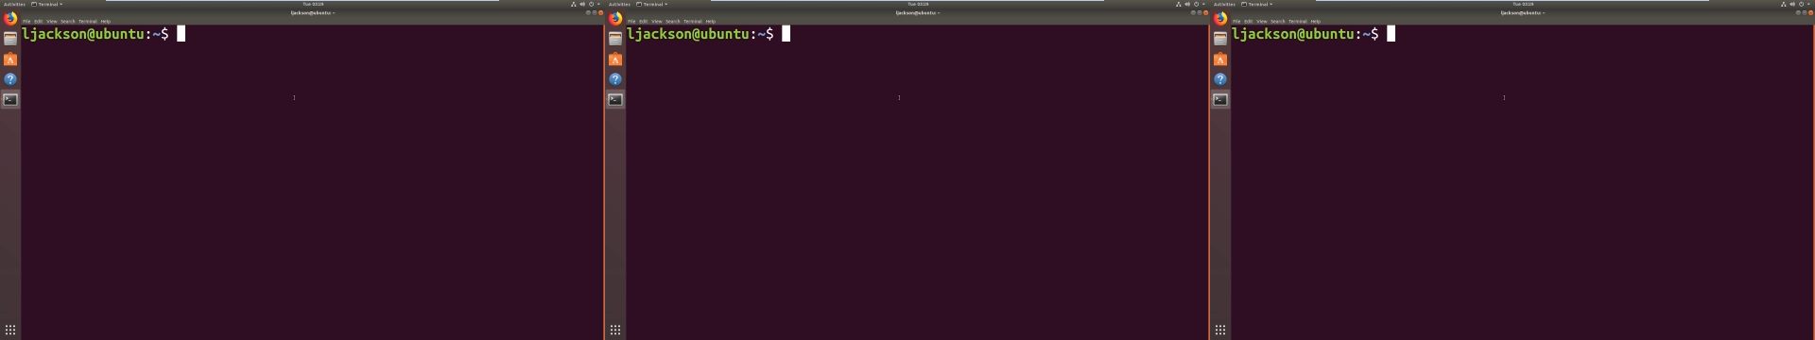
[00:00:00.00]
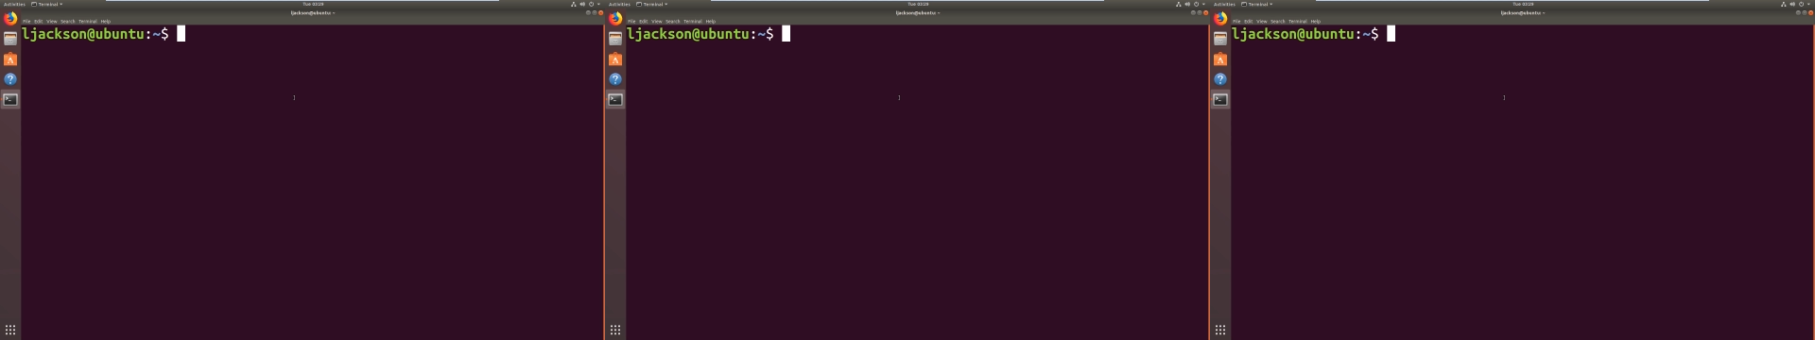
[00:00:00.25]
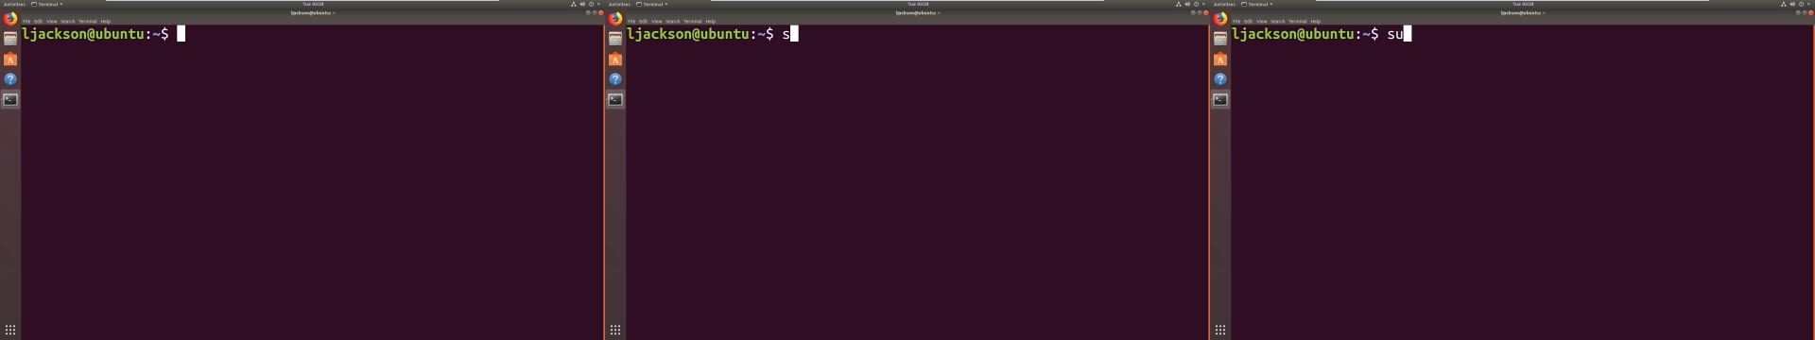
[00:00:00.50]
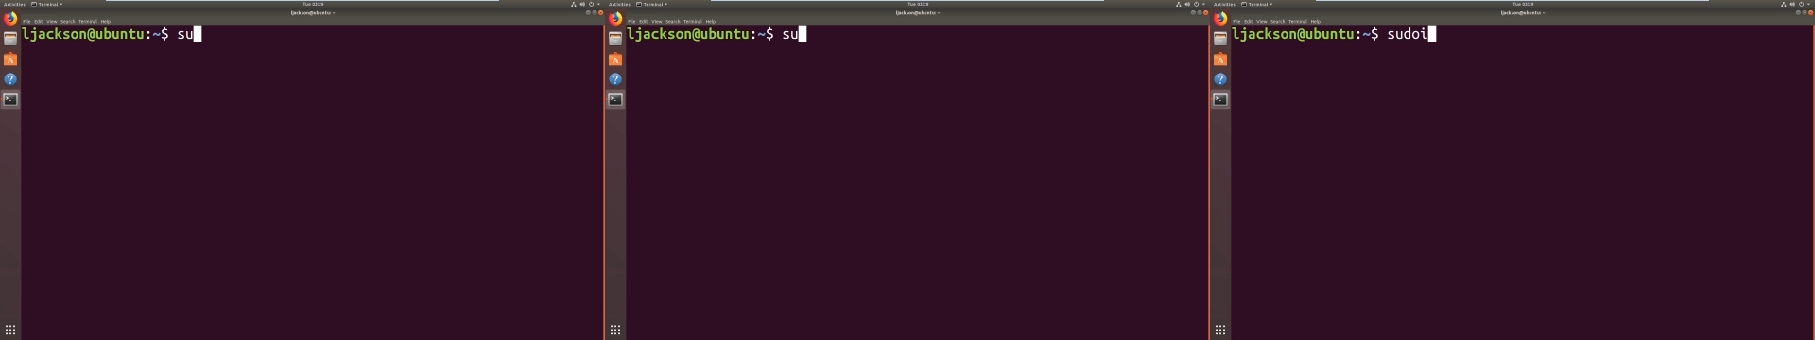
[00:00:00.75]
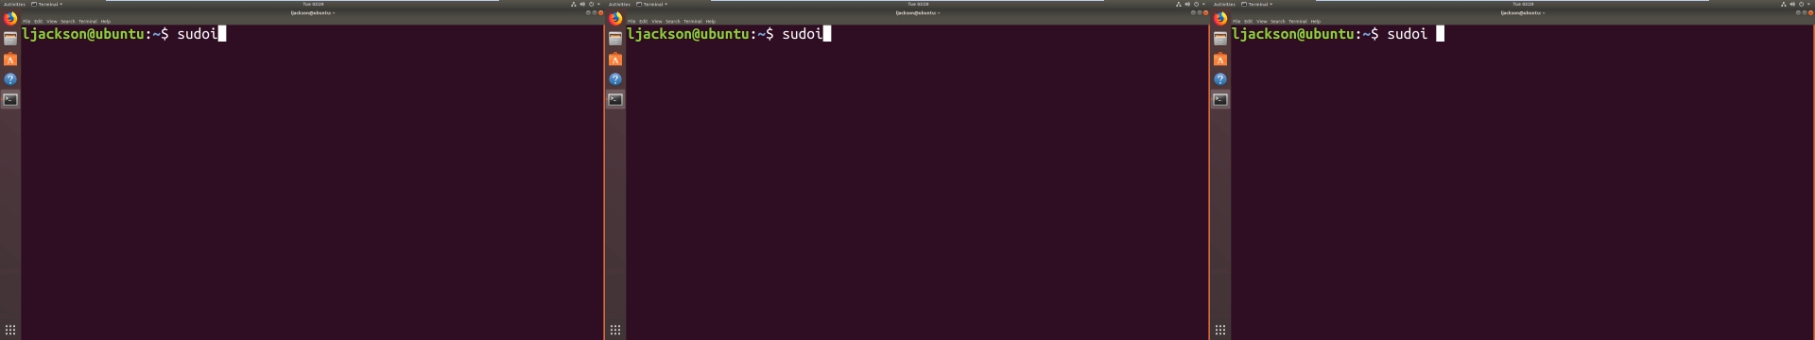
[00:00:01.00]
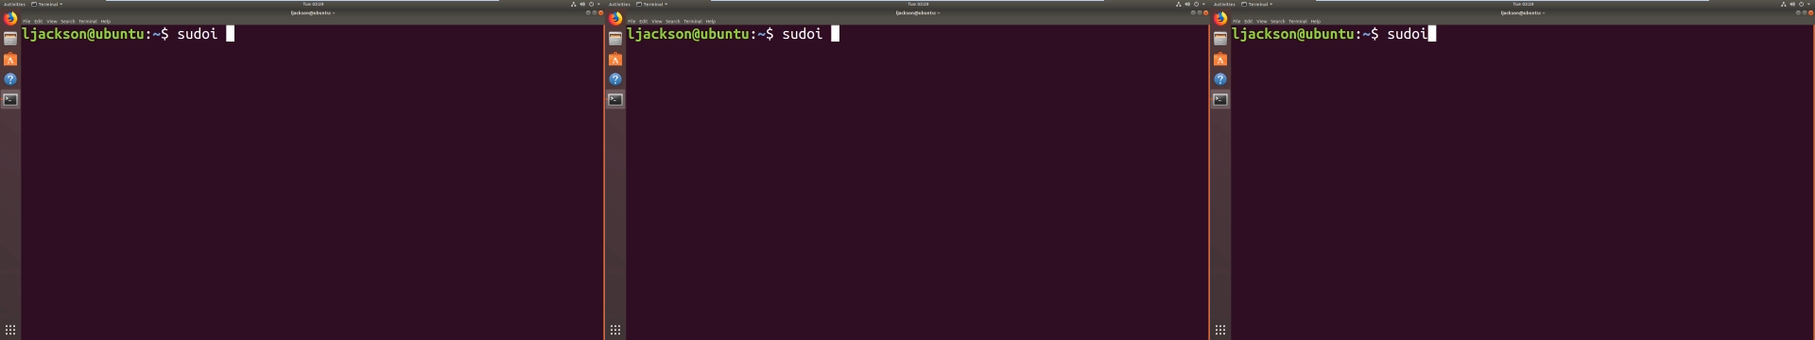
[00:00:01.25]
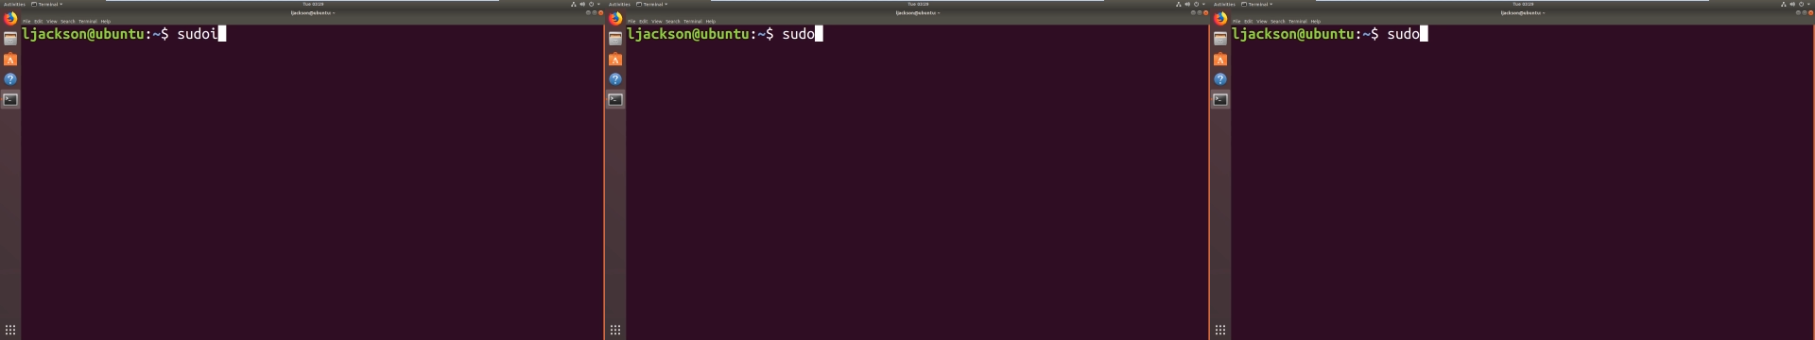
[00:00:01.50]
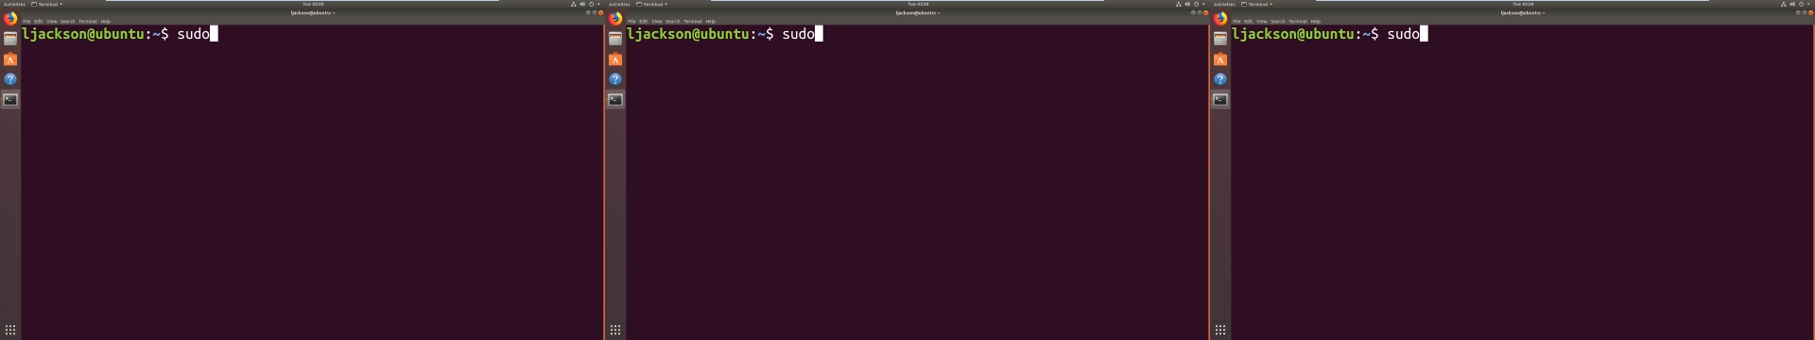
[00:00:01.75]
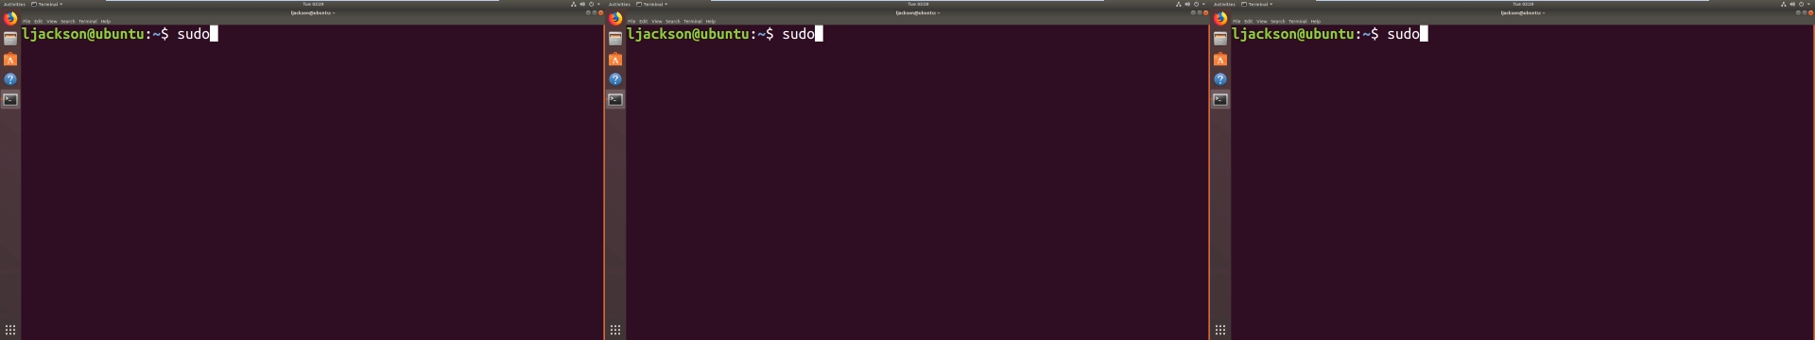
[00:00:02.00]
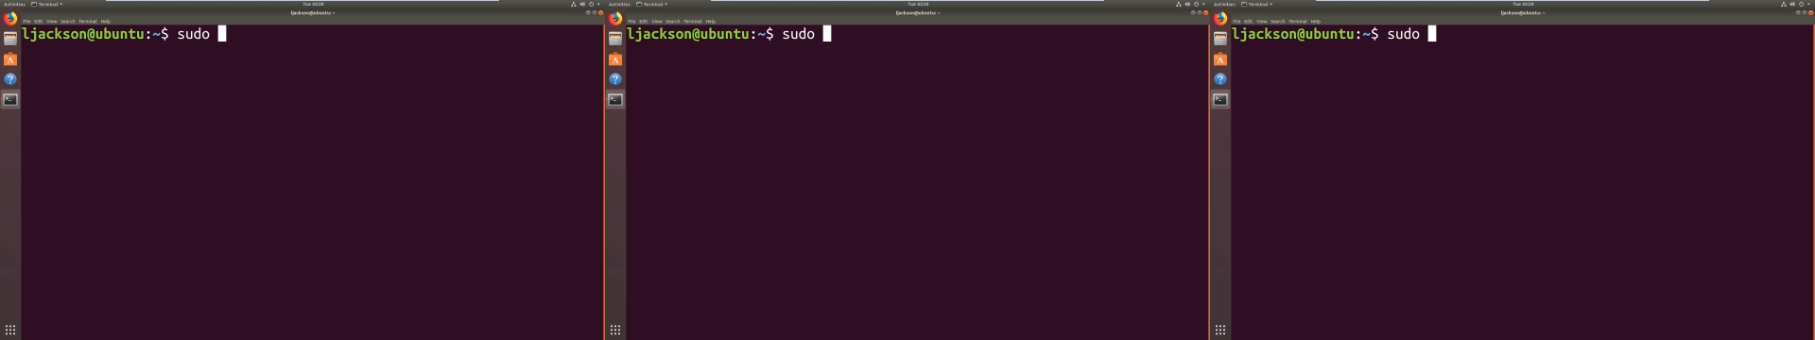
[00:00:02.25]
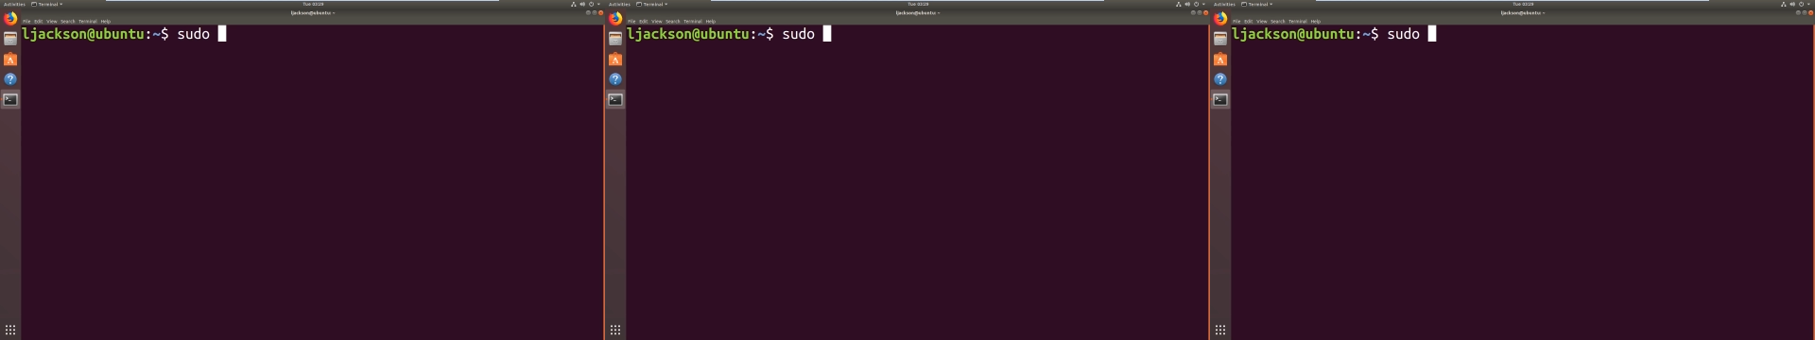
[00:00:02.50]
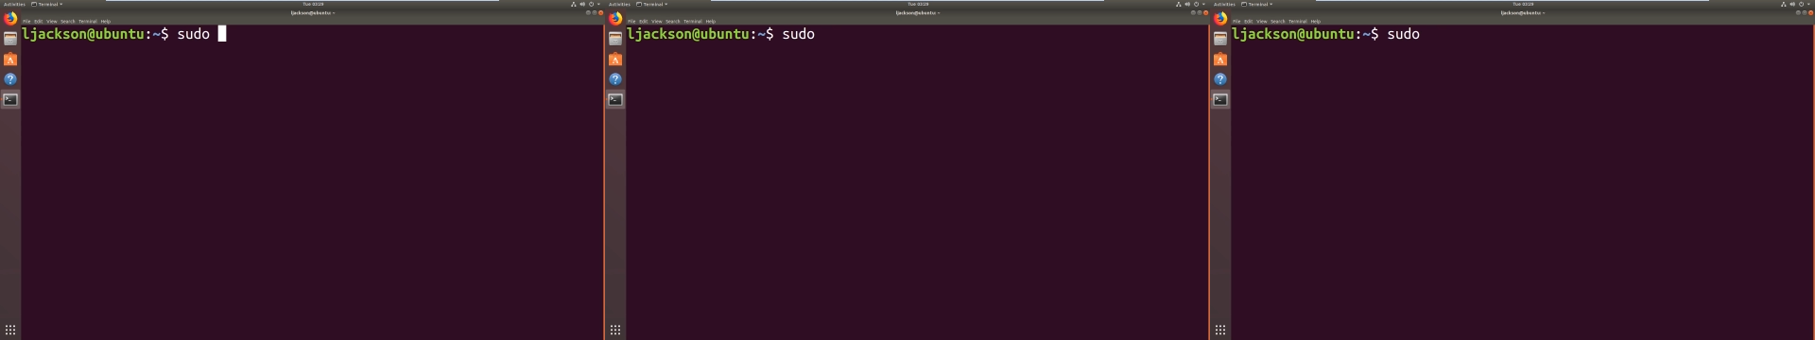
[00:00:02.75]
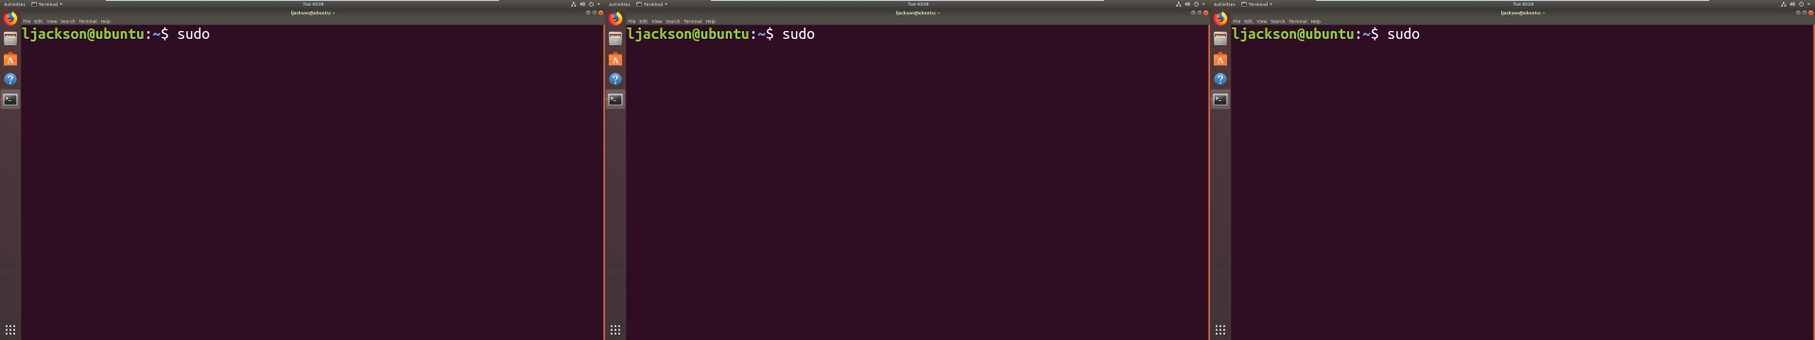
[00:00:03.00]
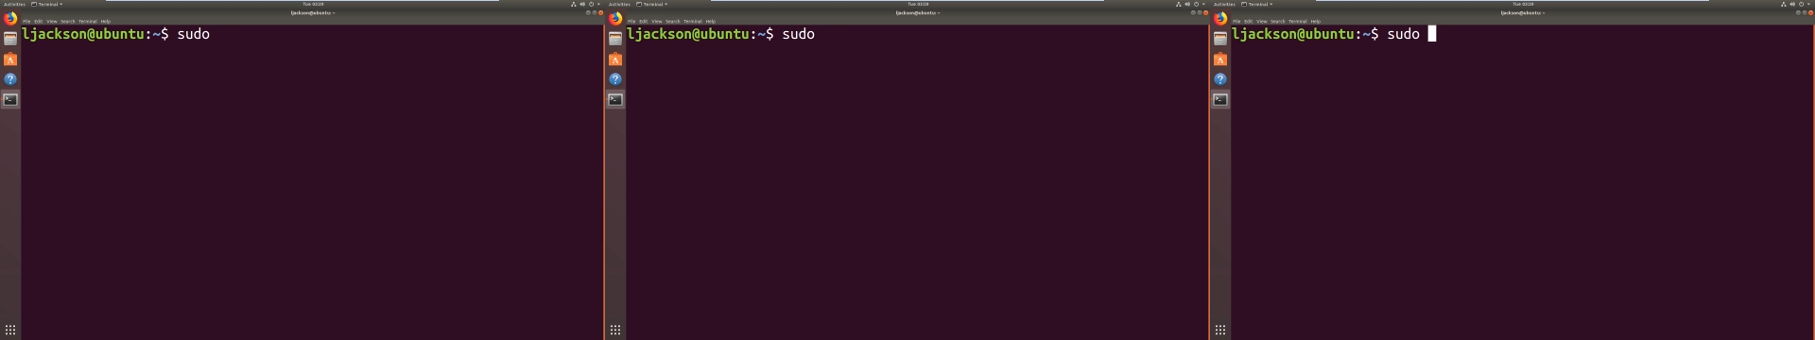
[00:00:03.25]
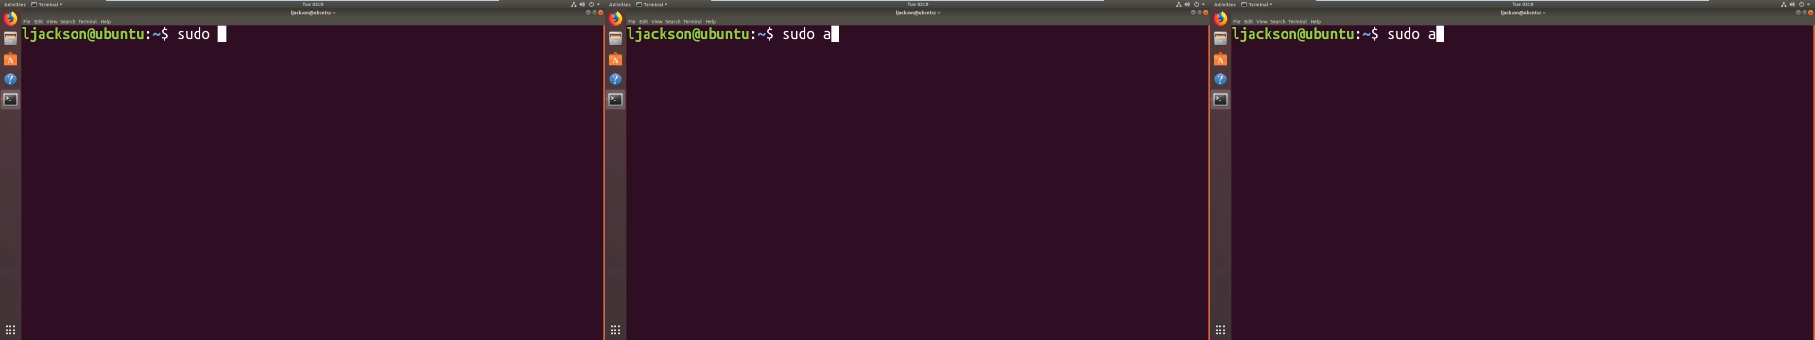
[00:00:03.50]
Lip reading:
[unreadable: no face in view]